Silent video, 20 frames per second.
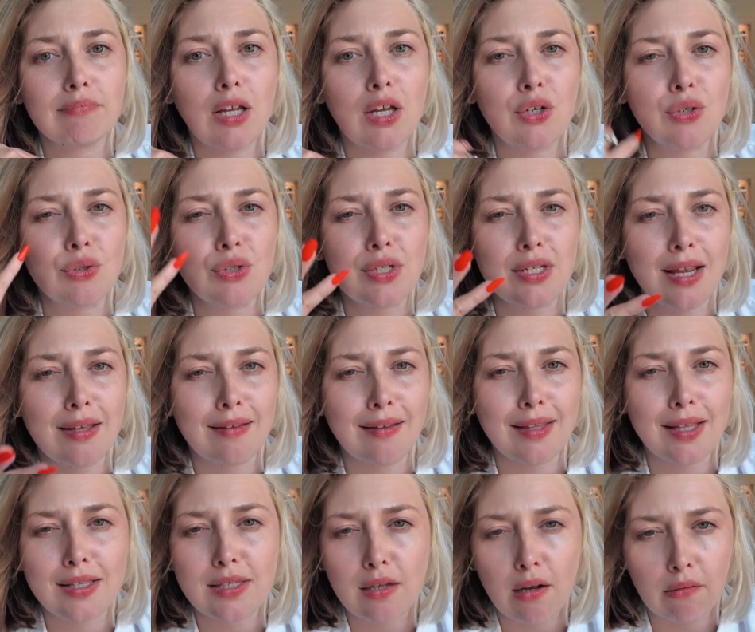understand that
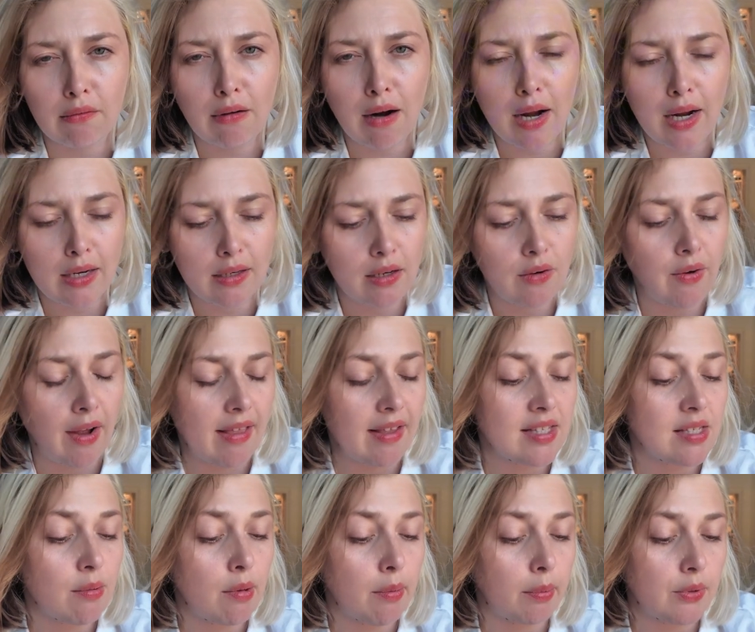that's not right? Okay,
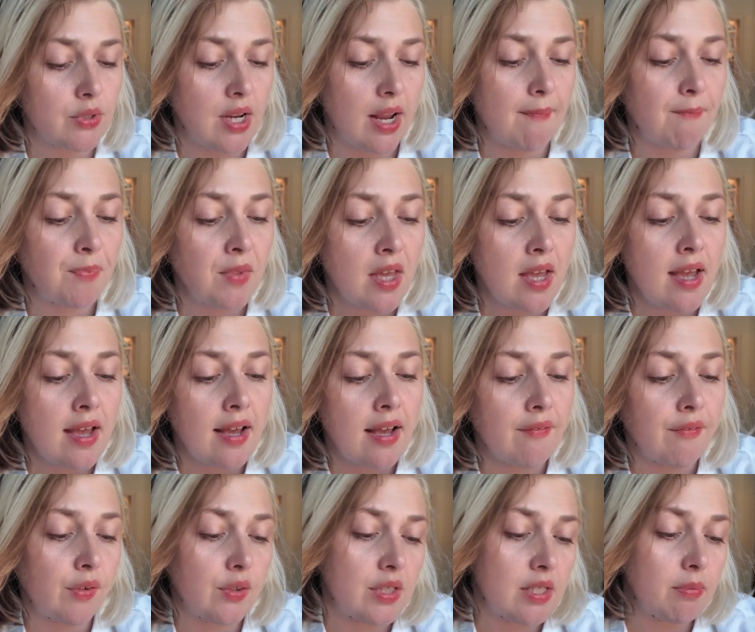let's see what people are saying.
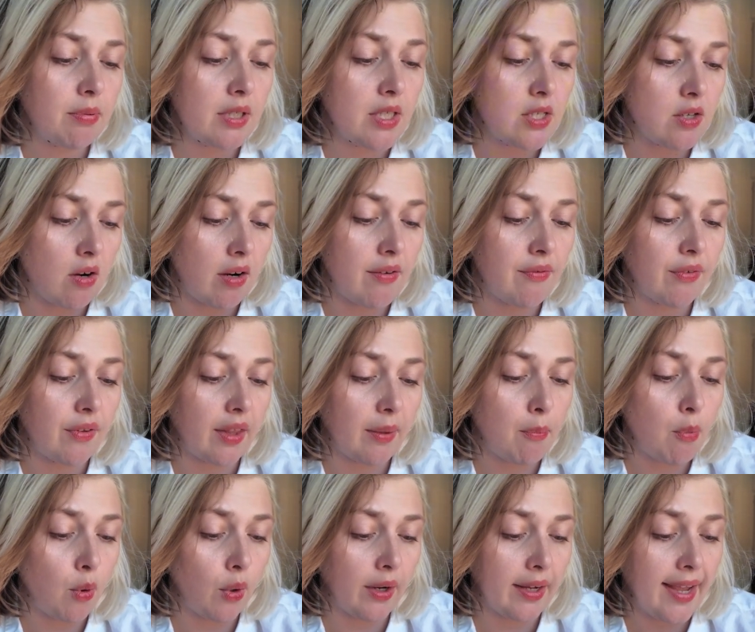Feel deeply sorry for the
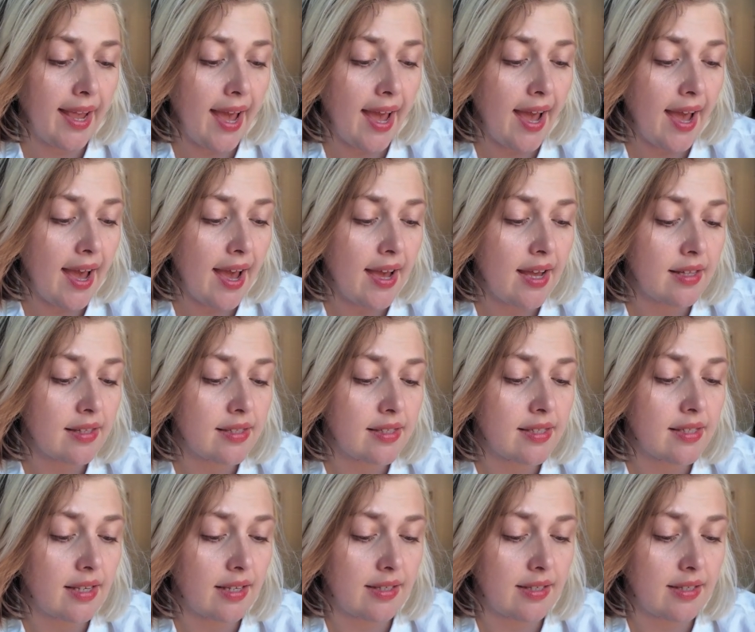poor cats.